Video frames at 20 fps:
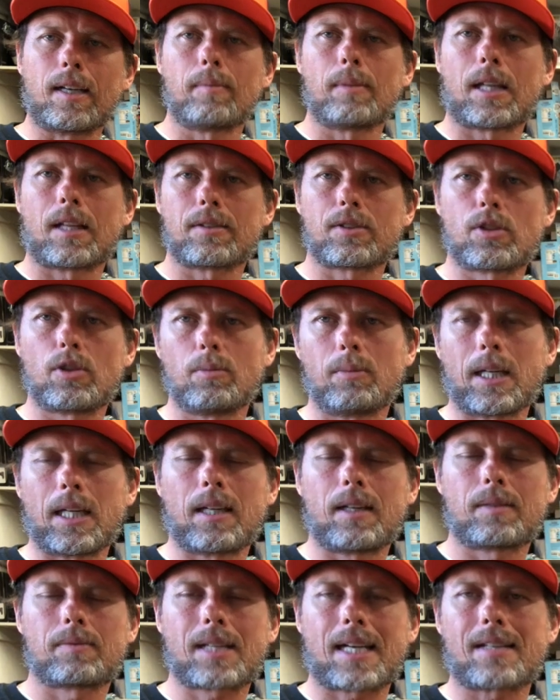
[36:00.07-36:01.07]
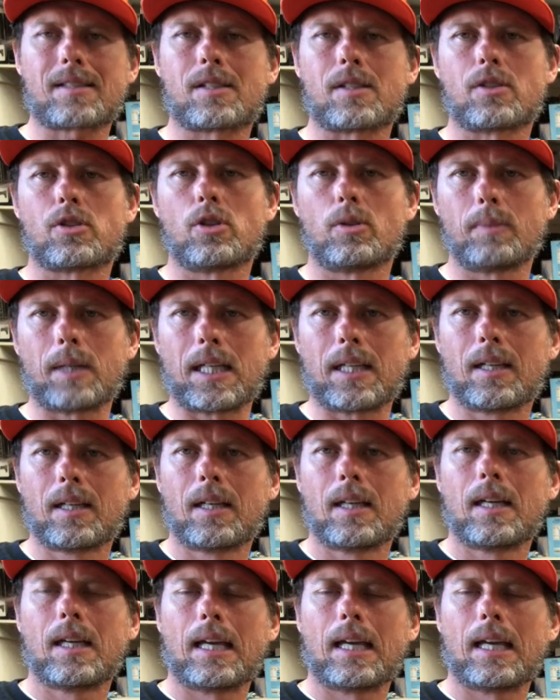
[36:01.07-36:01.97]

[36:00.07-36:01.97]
email it to me, text it to me,